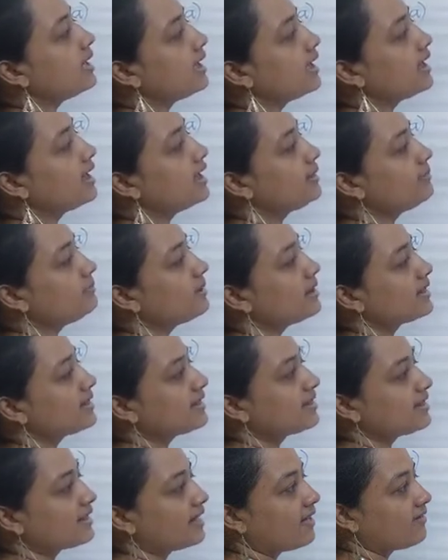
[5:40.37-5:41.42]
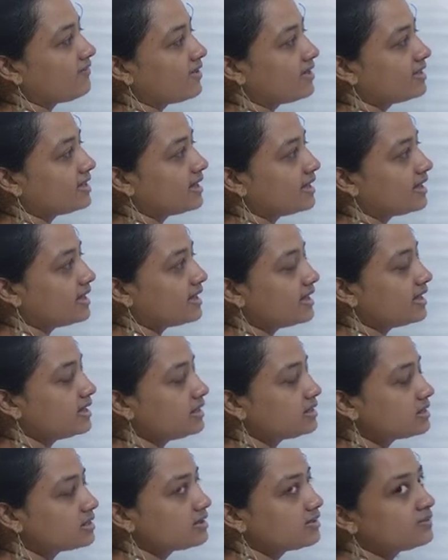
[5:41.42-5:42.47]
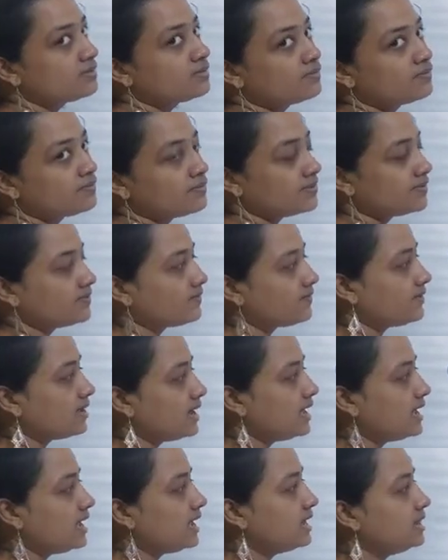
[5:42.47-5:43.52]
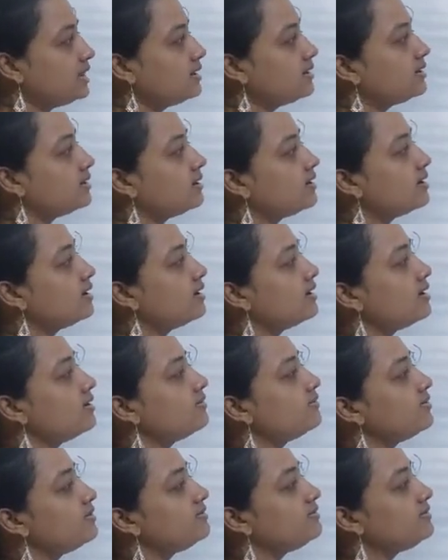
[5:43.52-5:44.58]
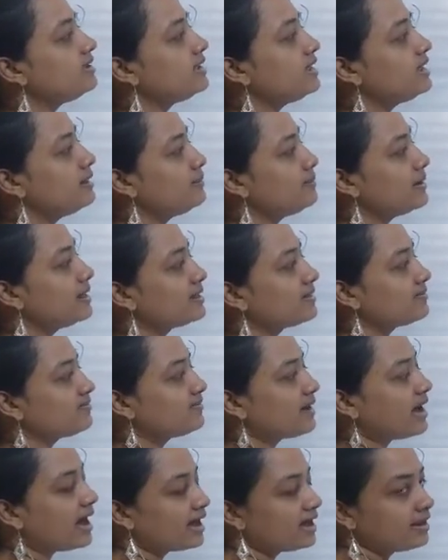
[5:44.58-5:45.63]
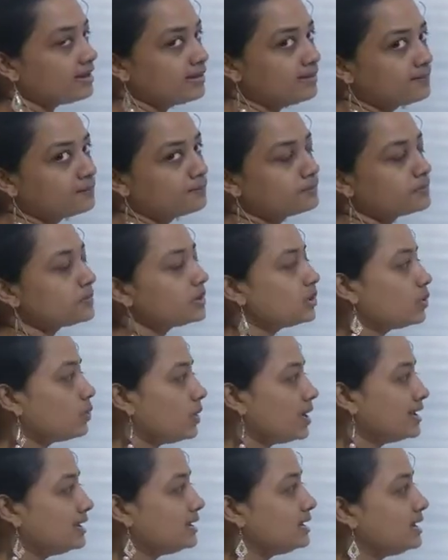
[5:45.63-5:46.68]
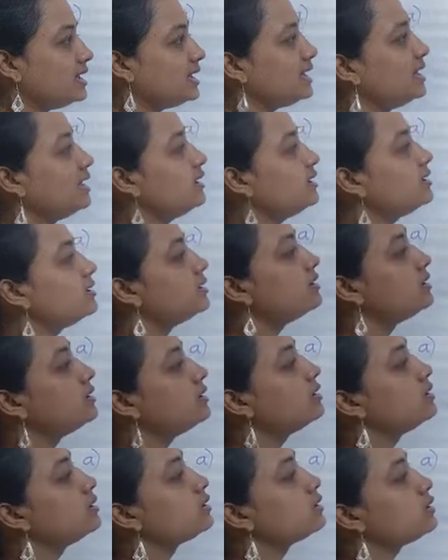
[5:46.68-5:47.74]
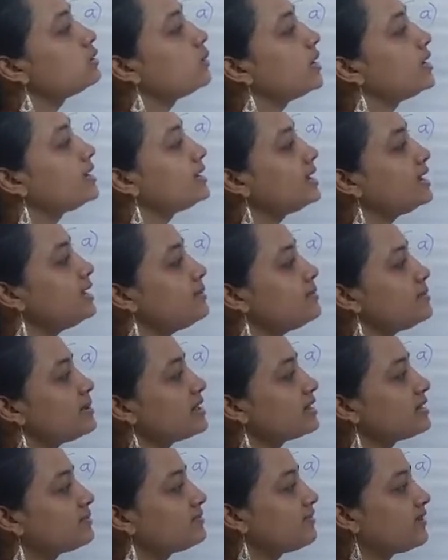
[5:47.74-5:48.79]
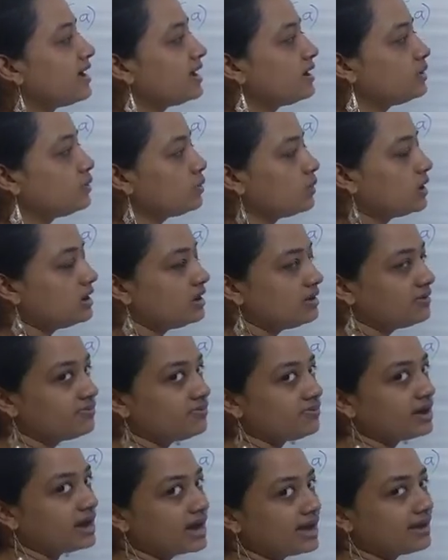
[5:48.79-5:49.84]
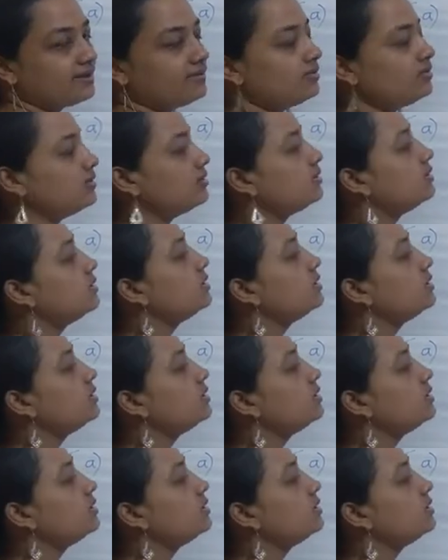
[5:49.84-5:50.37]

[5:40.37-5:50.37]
8 plus 7 is 15. 15 plus 5, 20. 20 plus 5, 25.